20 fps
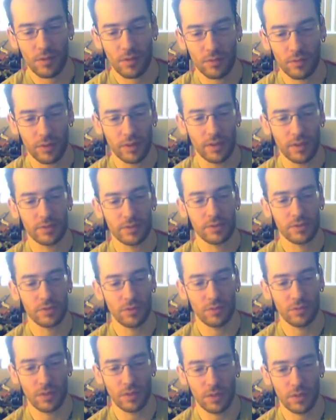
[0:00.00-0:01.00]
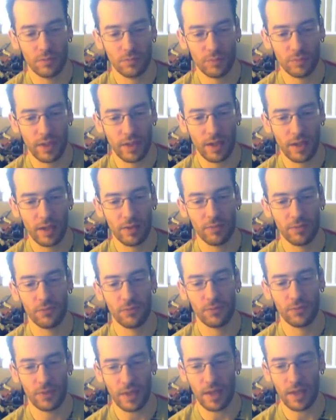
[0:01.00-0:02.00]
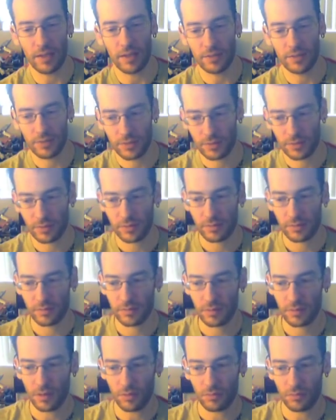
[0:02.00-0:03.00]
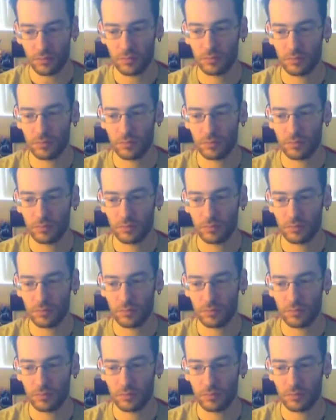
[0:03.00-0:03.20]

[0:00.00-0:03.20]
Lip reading: Okay, so then we have that, we